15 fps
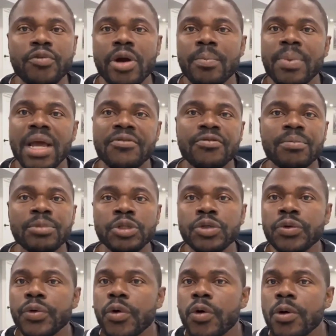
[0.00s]
to come to
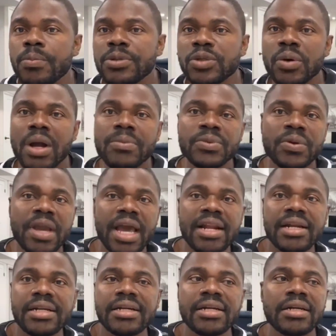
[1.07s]
Canada or say
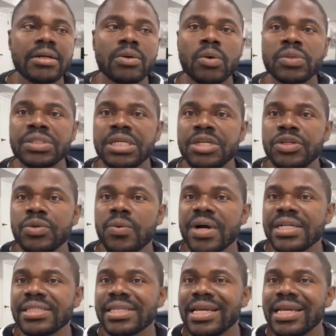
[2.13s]
USA or some countries,